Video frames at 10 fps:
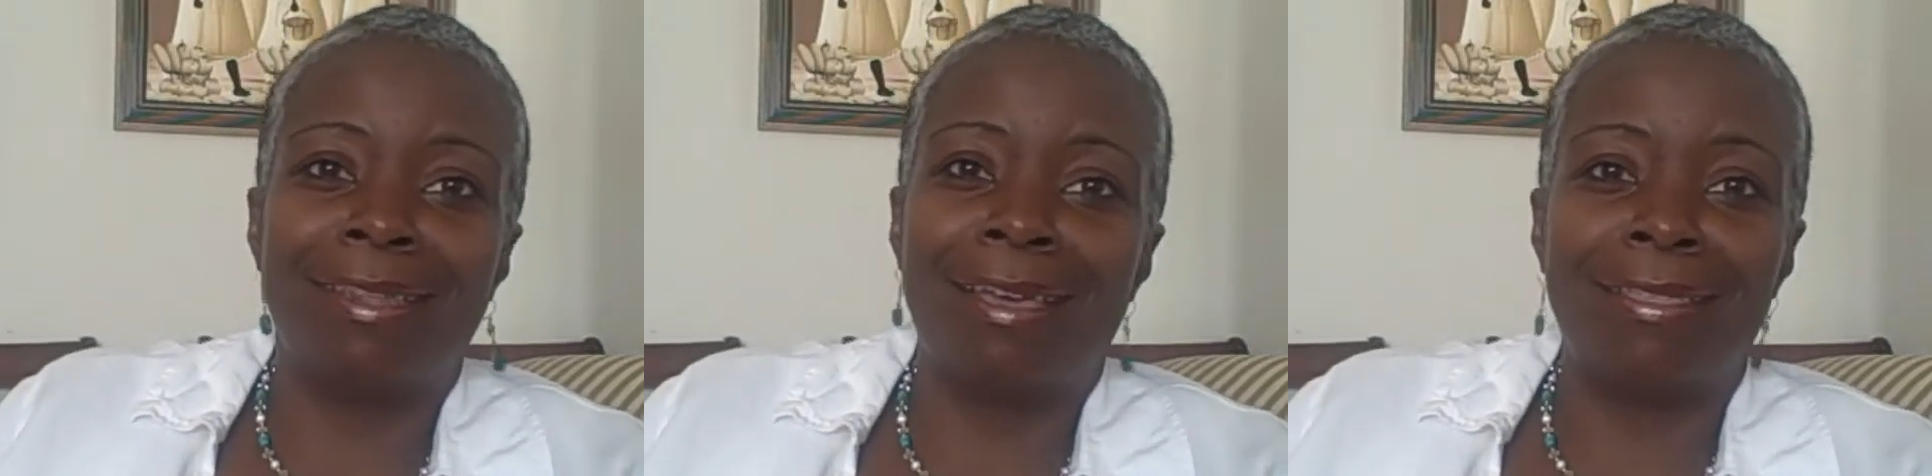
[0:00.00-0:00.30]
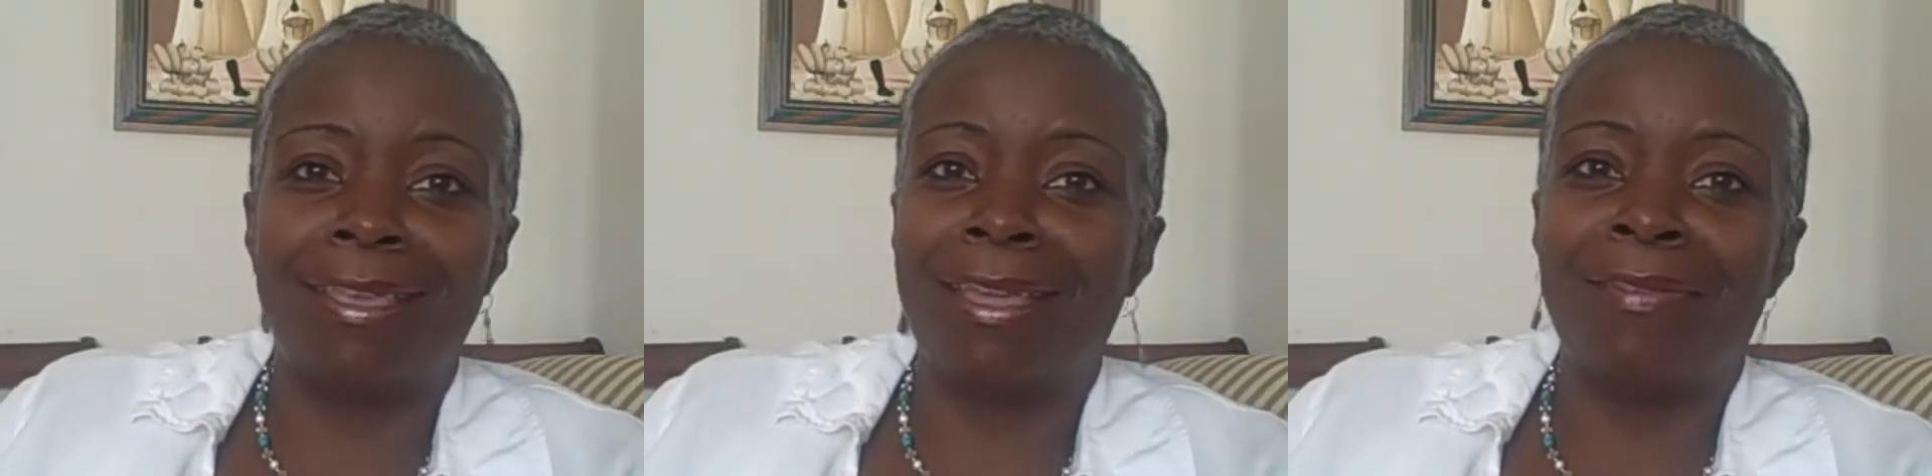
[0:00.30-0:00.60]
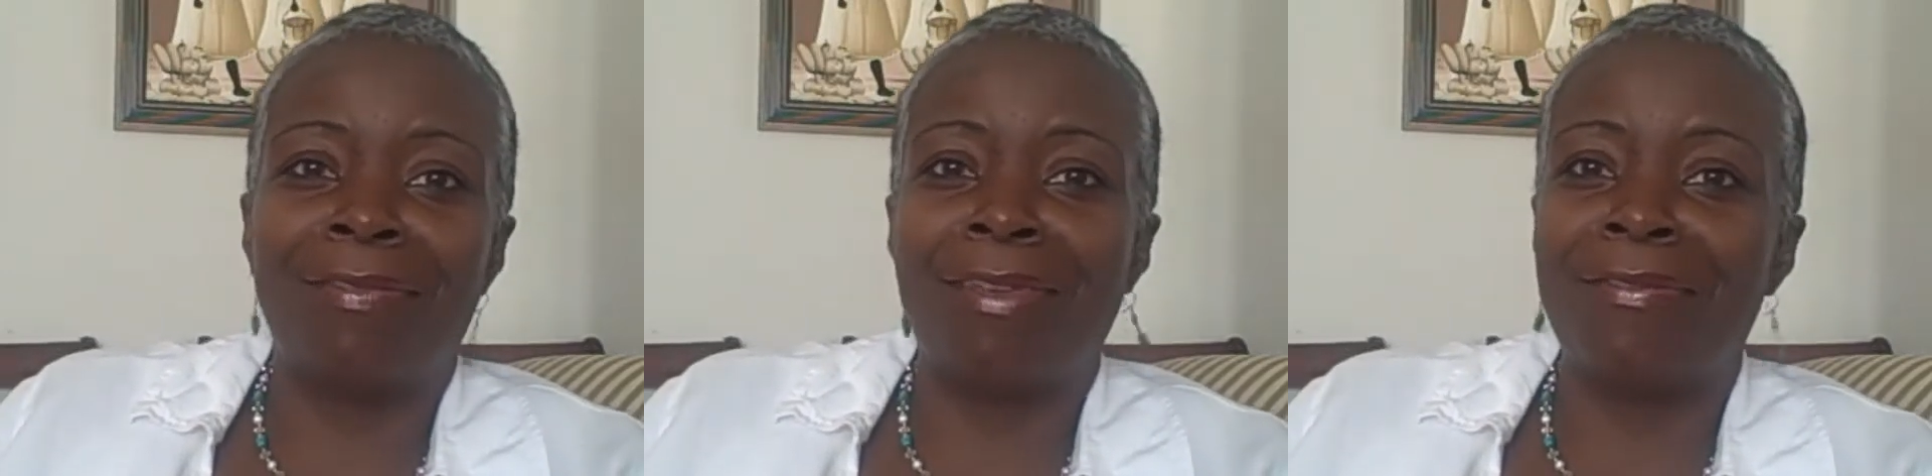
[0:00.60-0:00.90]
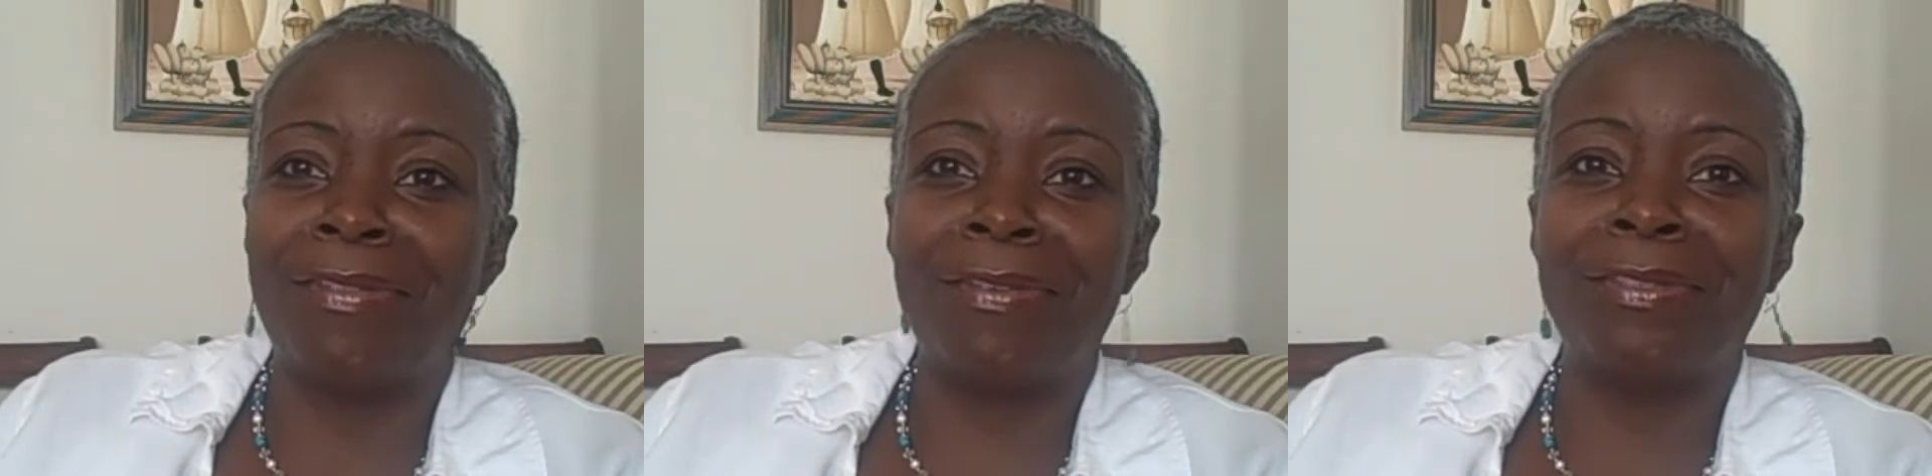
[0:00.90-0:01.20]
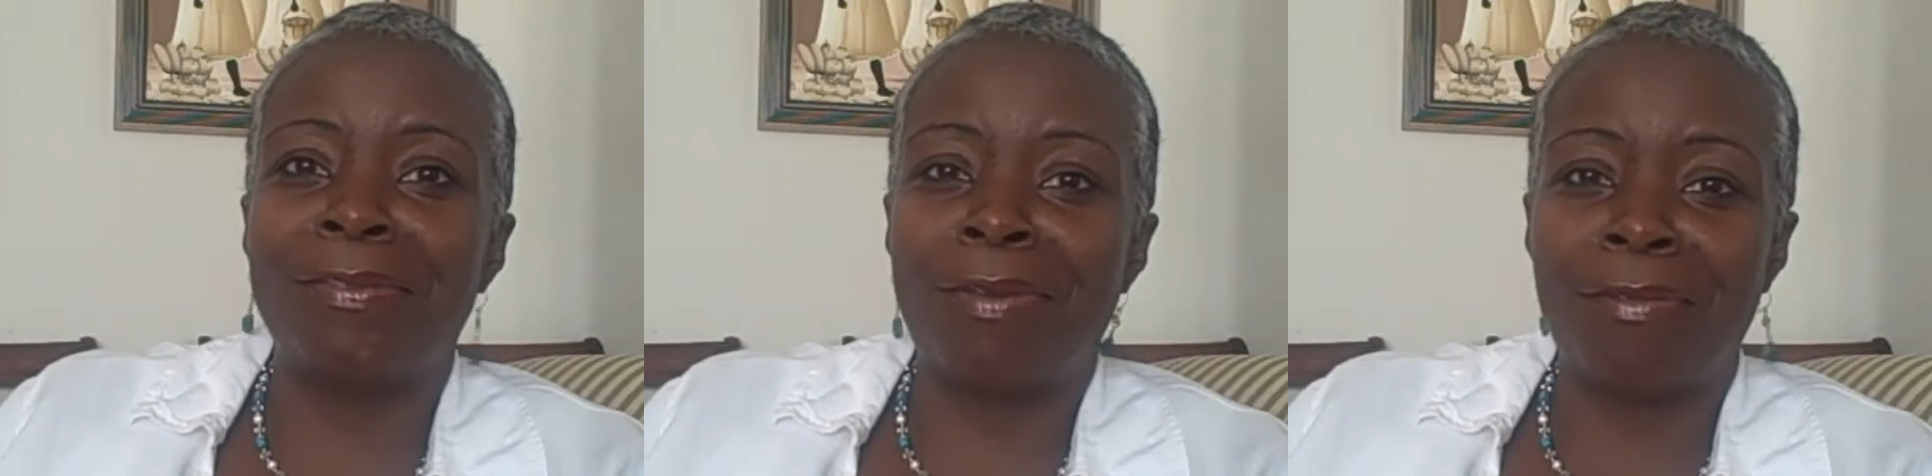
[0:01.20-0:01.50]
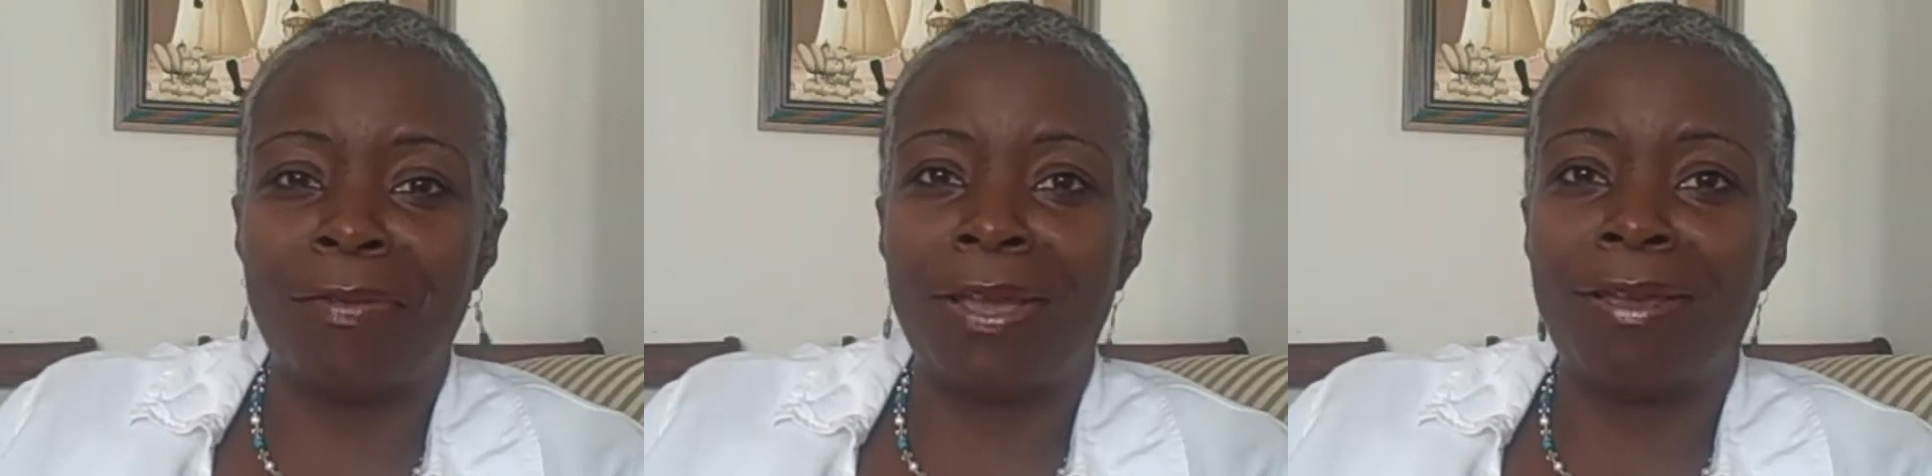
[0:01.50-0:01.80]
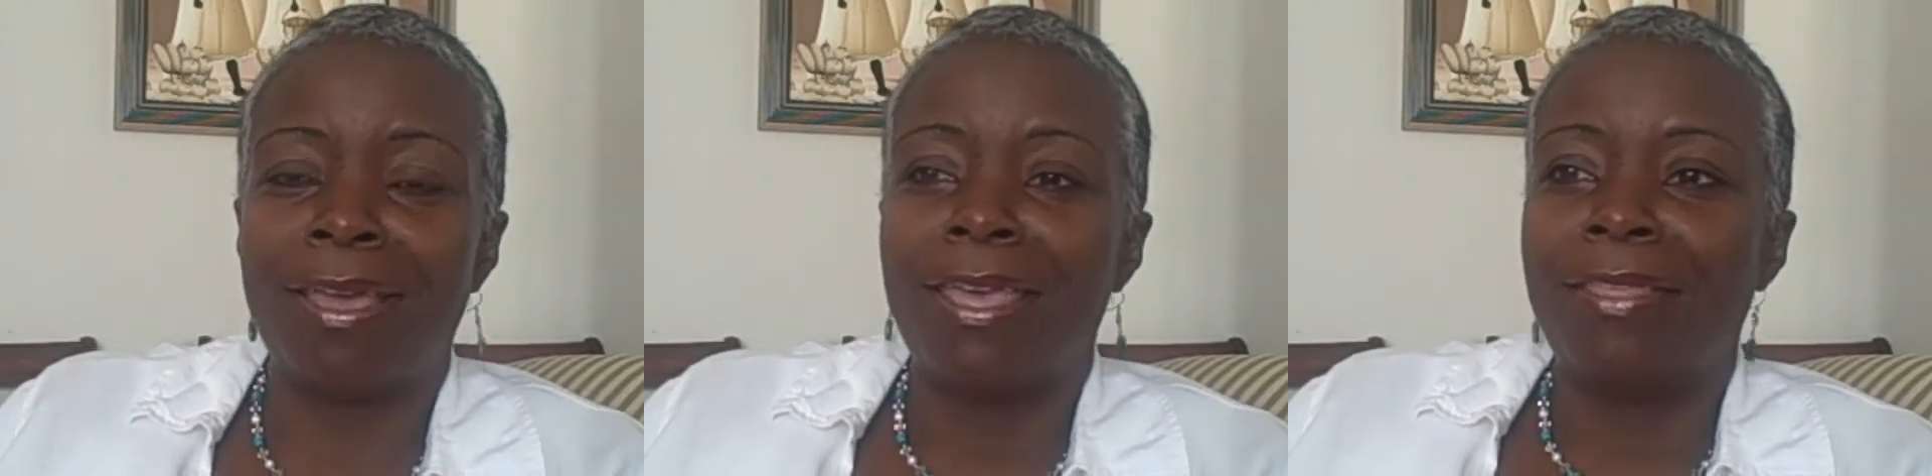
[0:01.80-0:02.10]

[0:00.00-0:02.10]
line that kind of flows through everywhere,